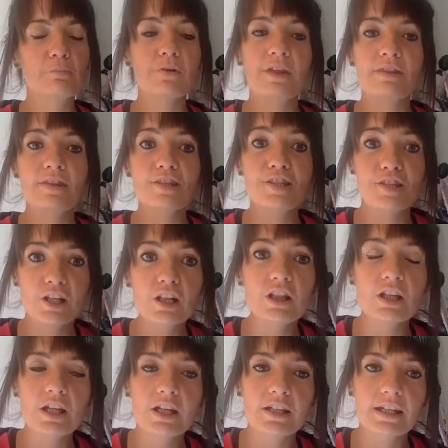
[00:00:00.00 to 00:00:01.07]
but then they're still
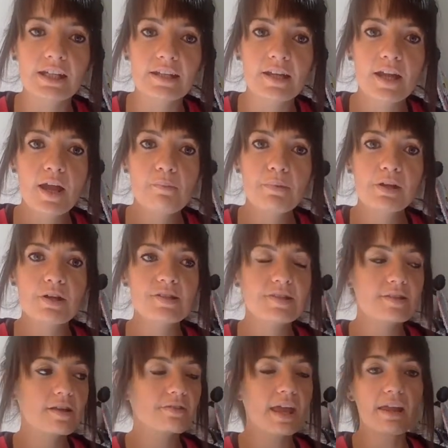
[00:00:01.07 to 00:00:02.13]
learning because
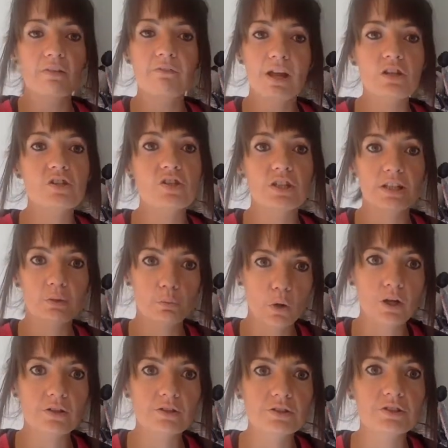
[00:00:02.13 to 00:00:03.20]
they eventually
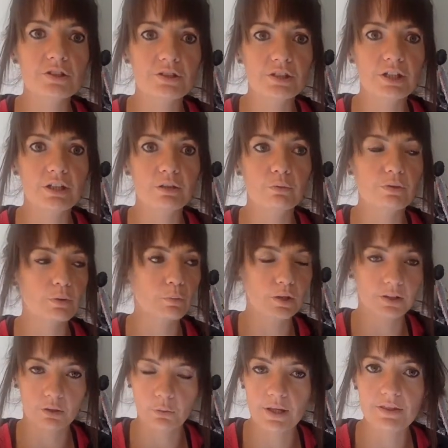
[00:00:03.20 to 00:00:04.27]
they
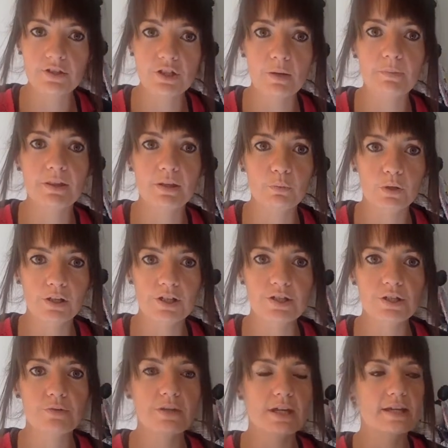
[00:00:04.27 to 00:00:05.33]
want to quit the job and they want to
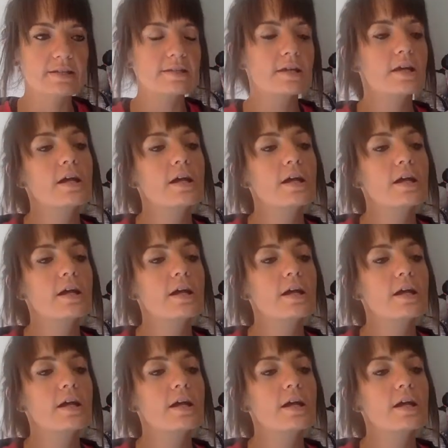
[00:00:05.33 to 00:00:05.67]
do this.